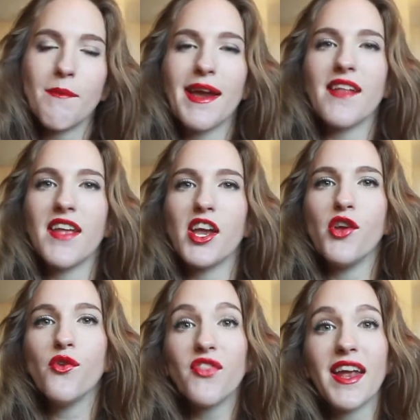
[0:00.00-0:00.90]
me and that
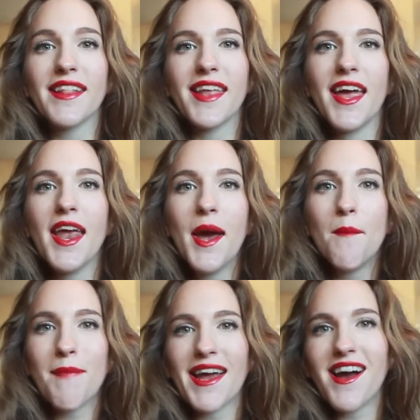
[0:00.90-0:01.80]
you think that
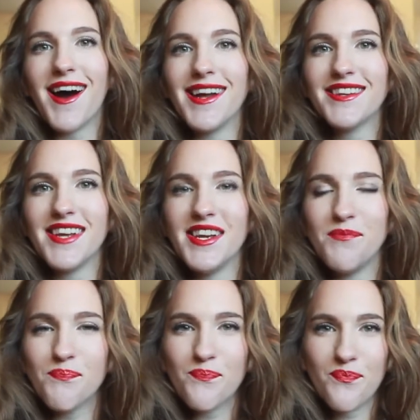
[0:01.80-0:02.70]
my content